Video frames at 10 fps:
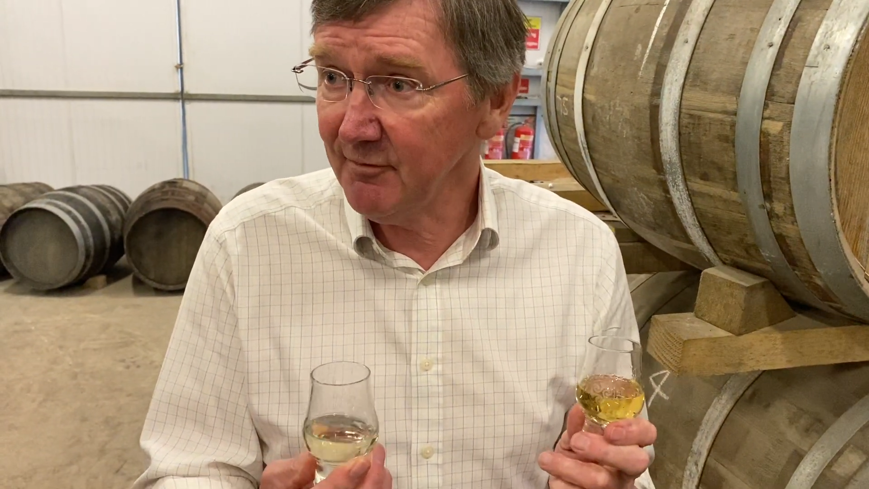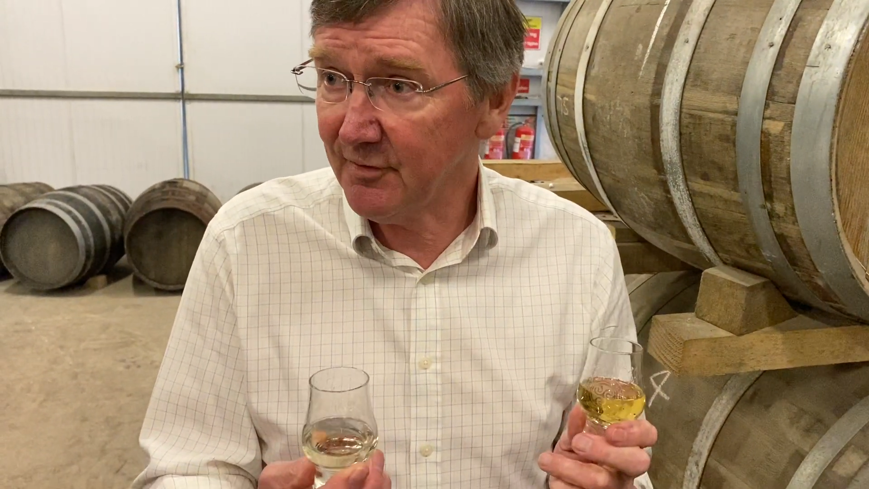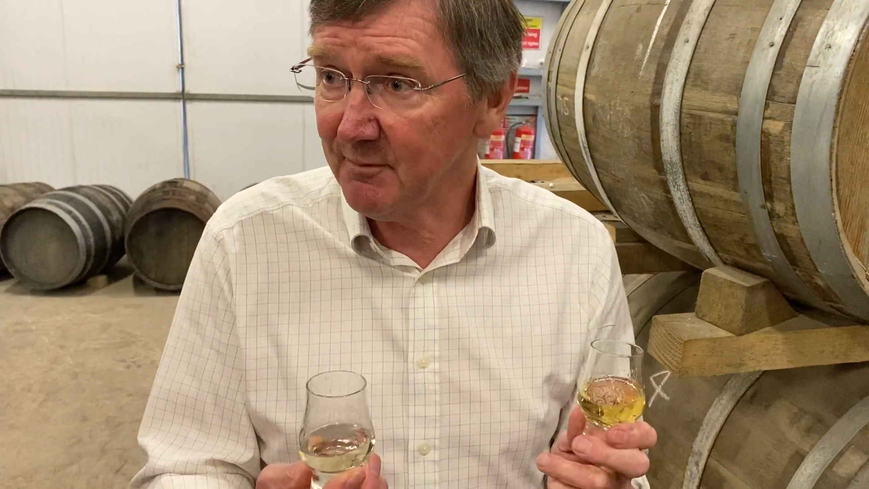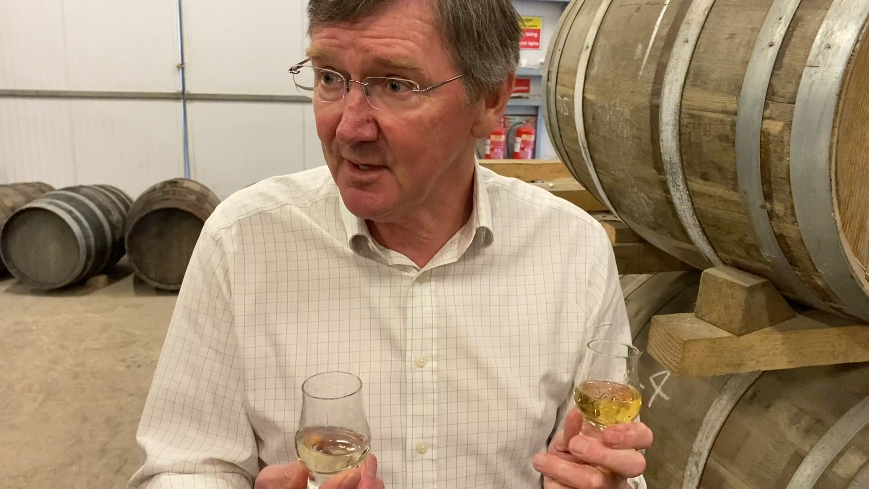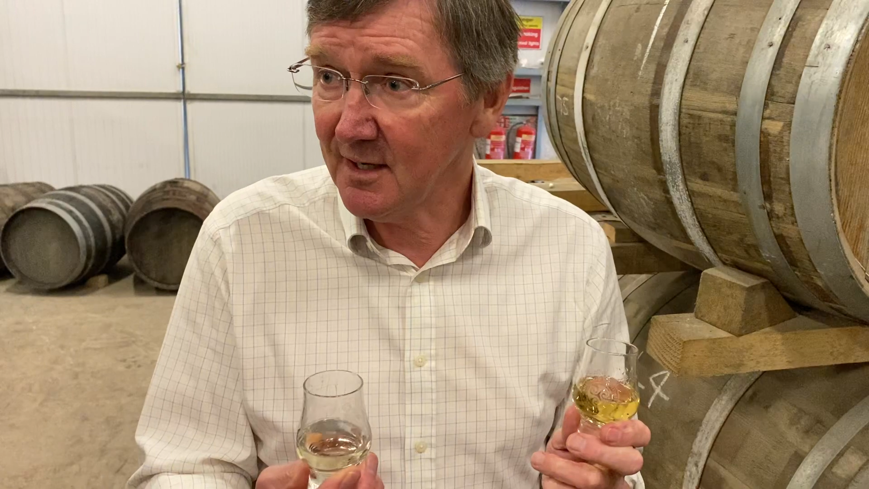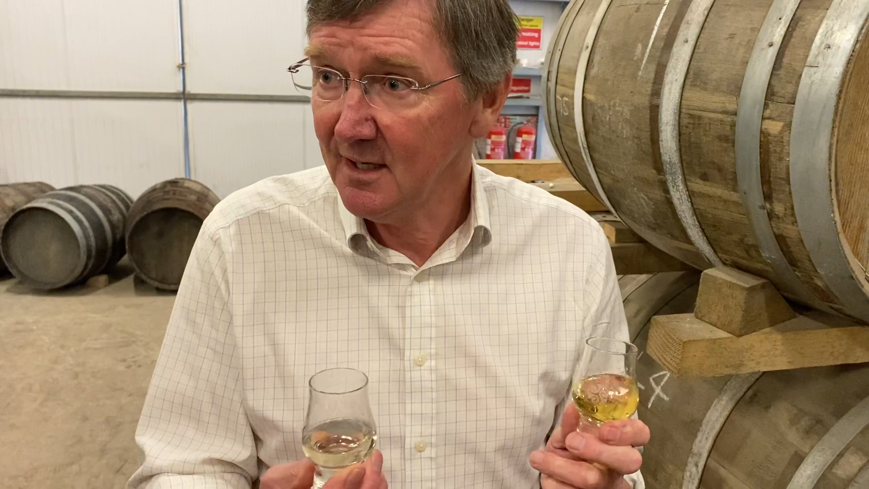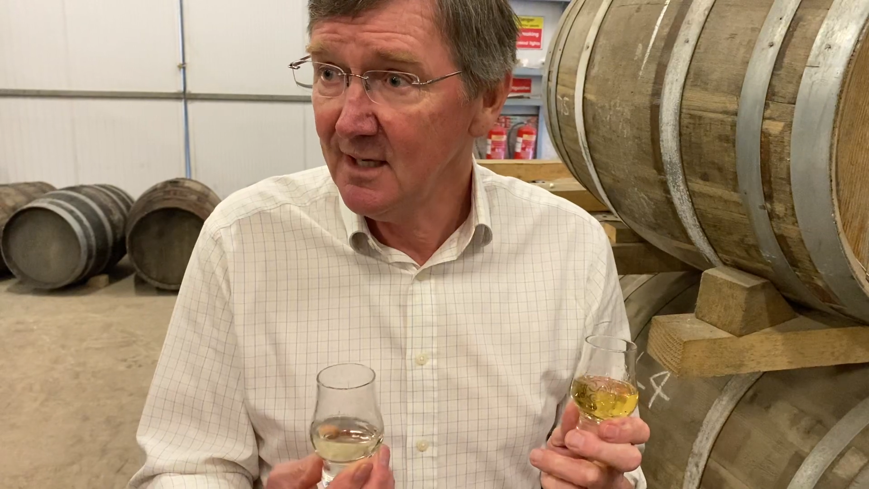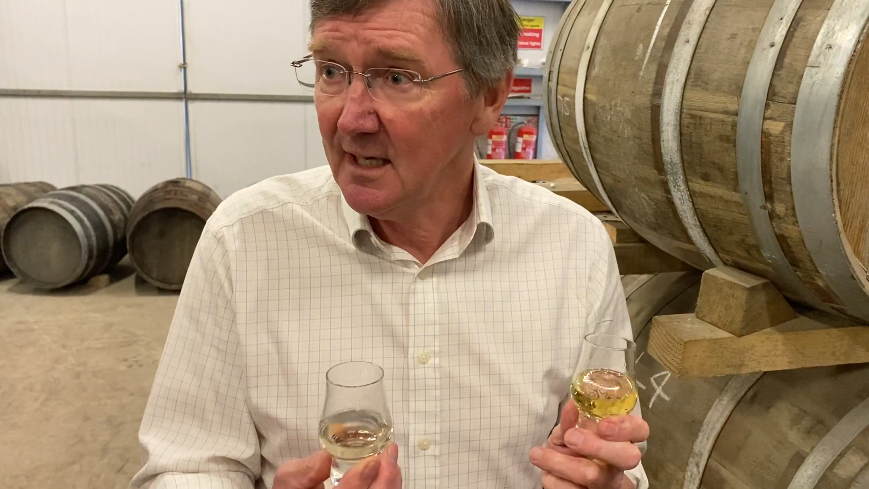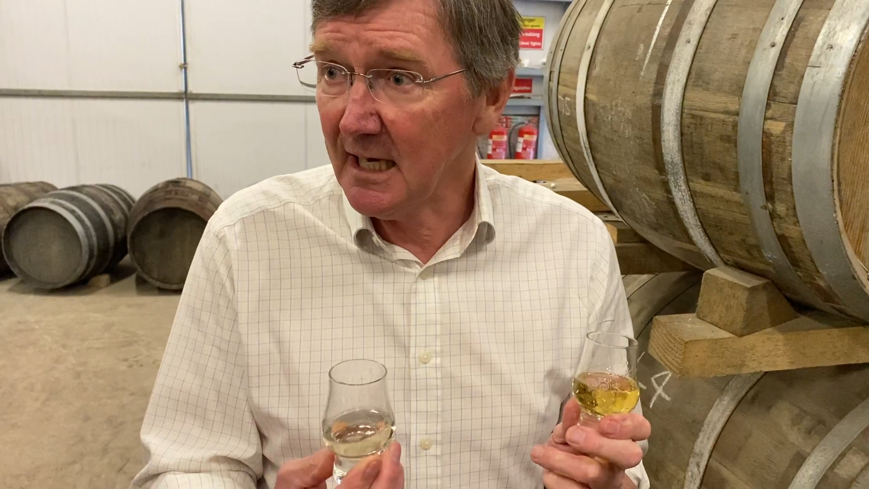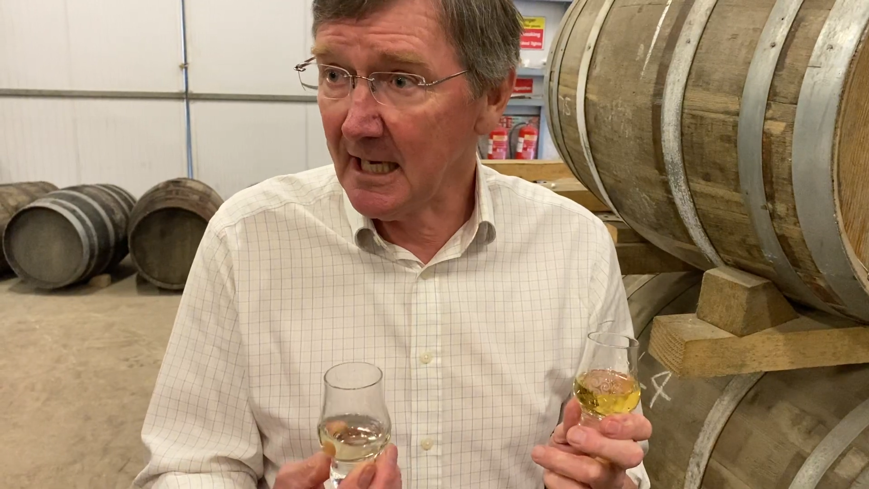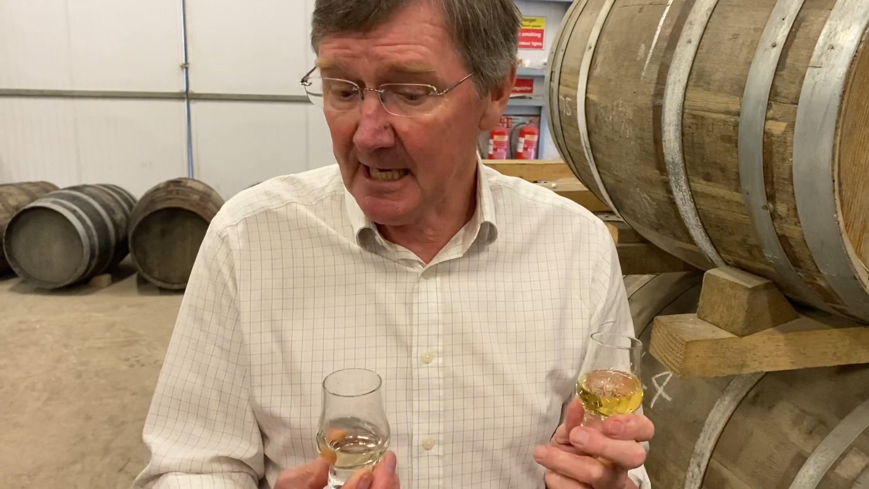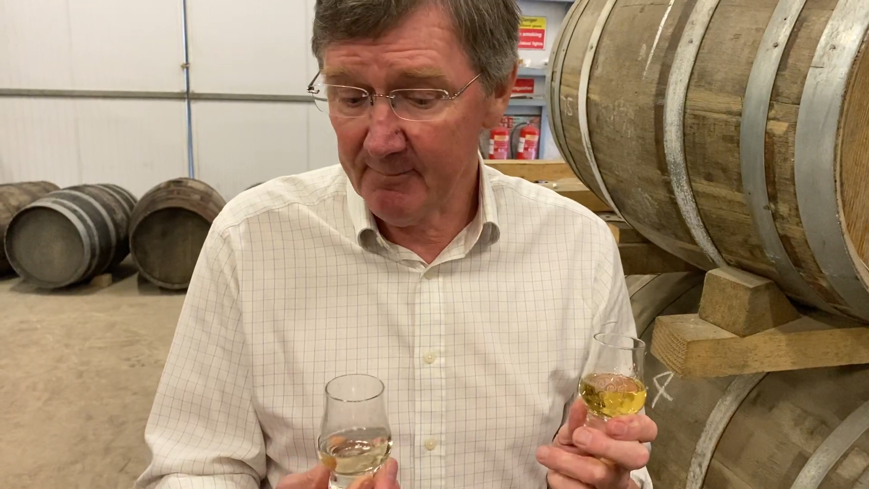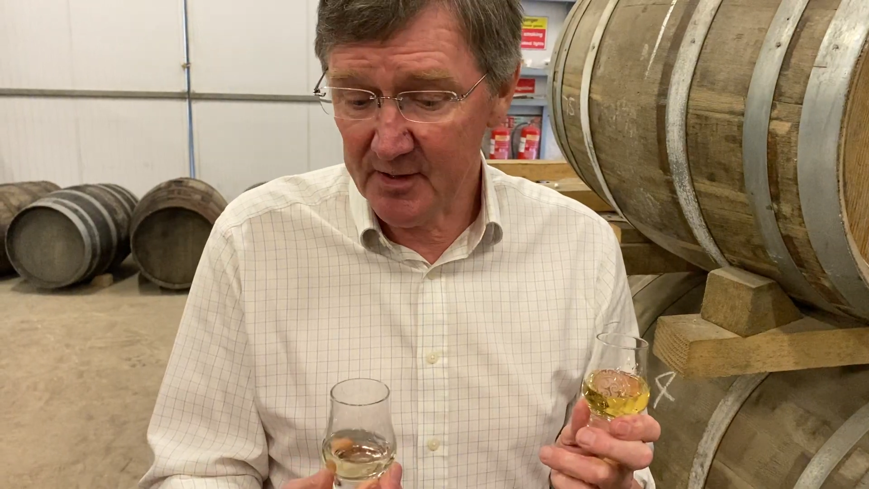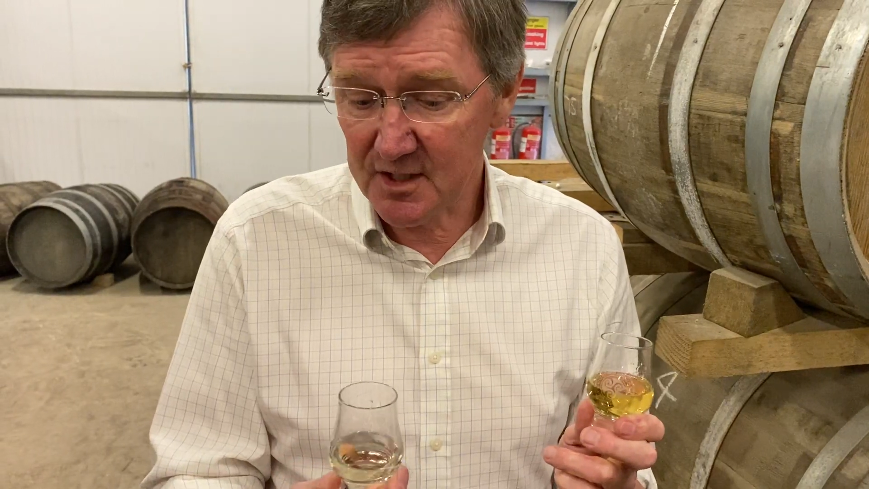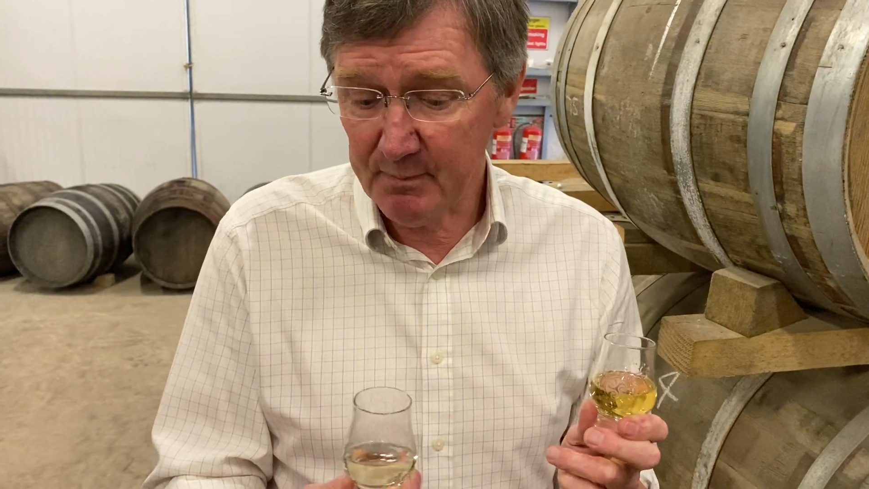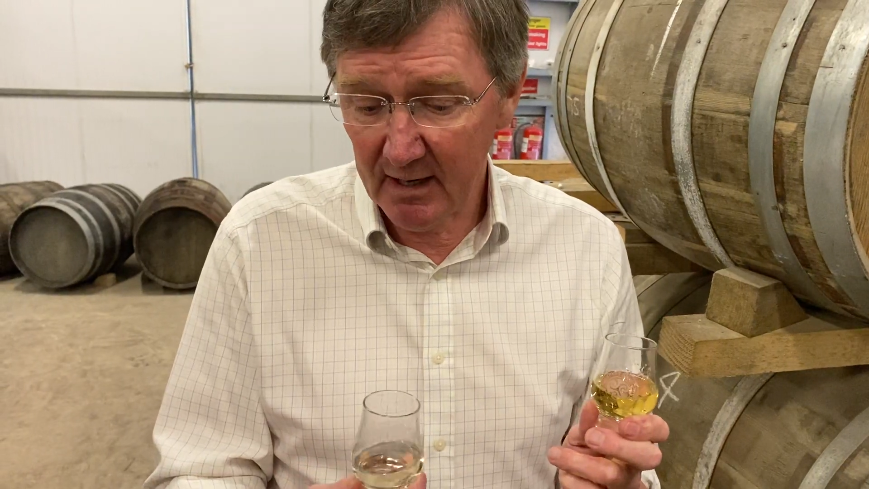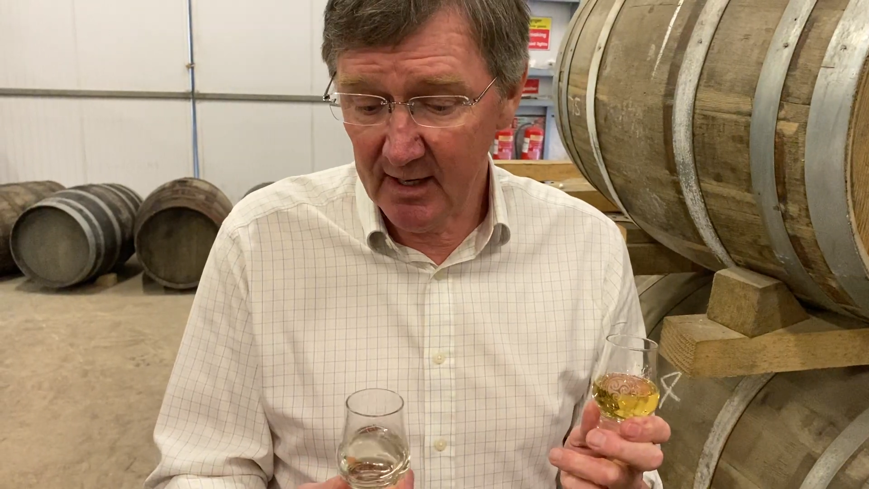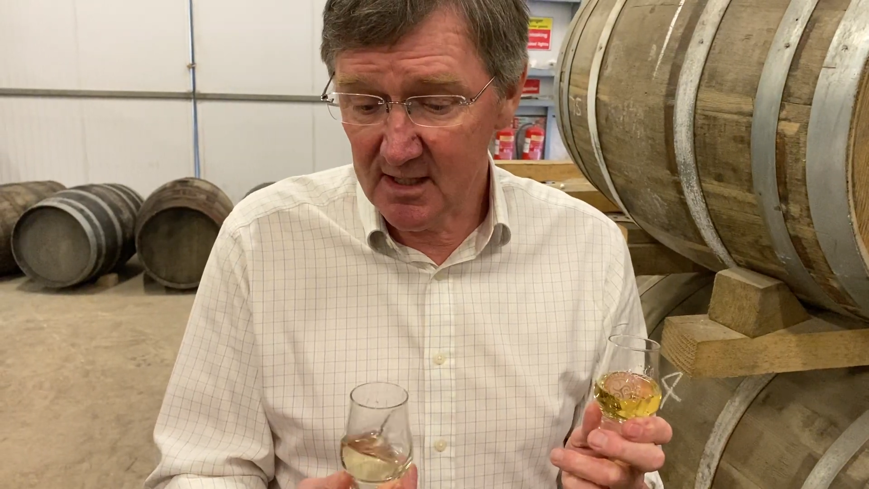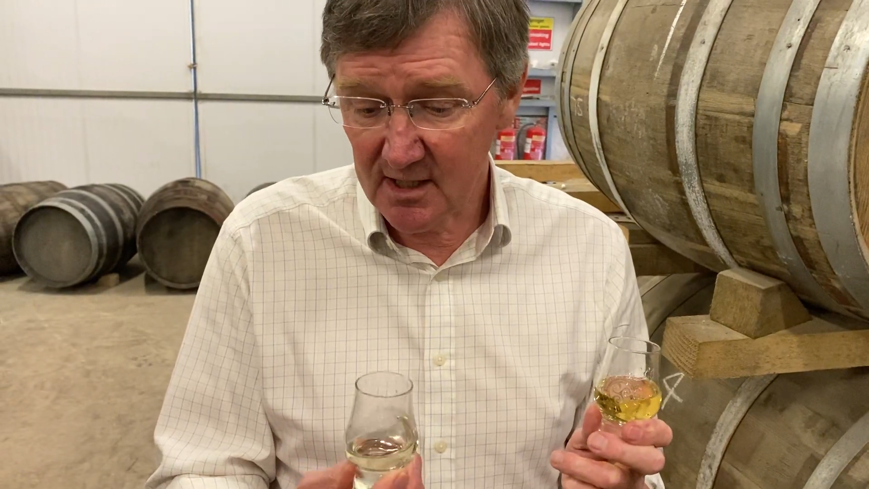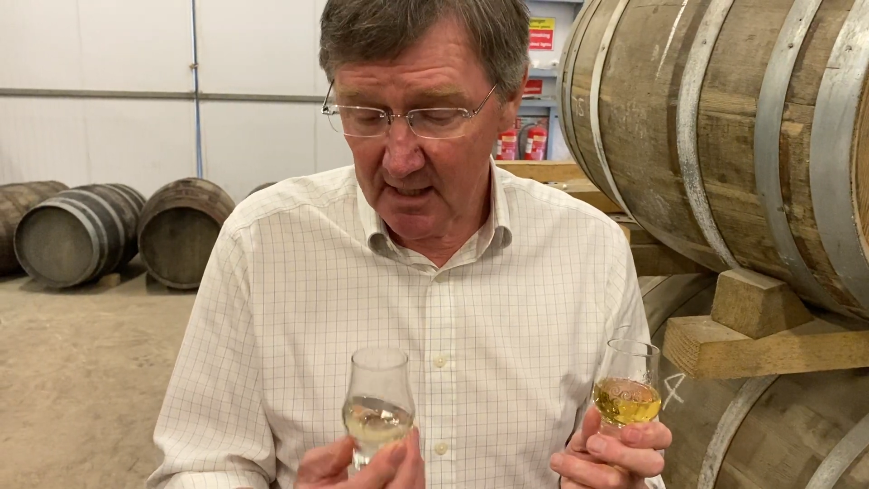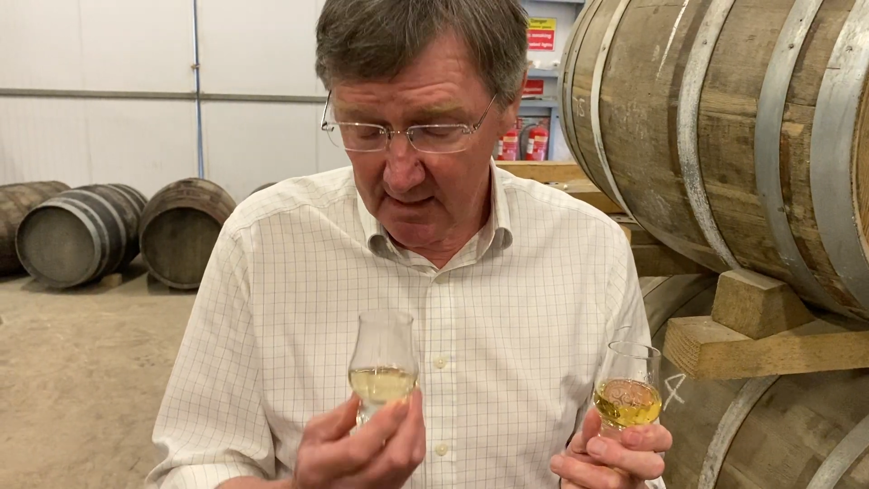from the spirit.